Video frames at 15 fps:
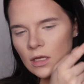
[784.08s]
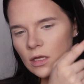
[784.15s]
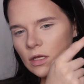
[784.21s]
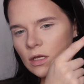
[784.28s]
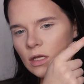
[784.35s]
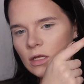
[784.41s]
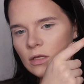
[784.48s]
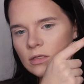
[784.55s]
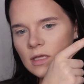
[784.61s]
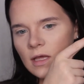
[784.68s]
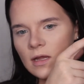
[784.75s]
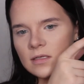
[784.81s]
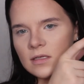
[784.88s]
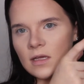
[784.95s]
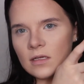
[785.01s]
could use
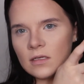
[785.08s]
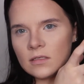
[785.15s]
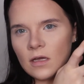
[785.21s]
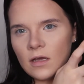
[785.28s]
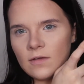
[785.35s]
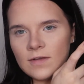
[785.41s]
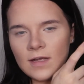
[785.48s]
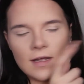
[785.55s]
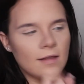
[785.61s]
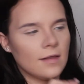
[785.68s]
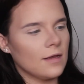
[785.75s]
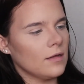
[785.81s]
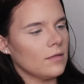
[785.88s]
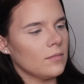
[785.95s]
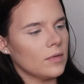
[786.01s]
that as like a soft
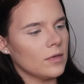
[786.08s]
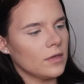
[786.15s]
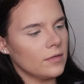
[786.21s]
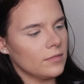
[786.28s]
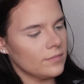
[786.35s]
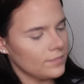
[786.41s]
highlight, but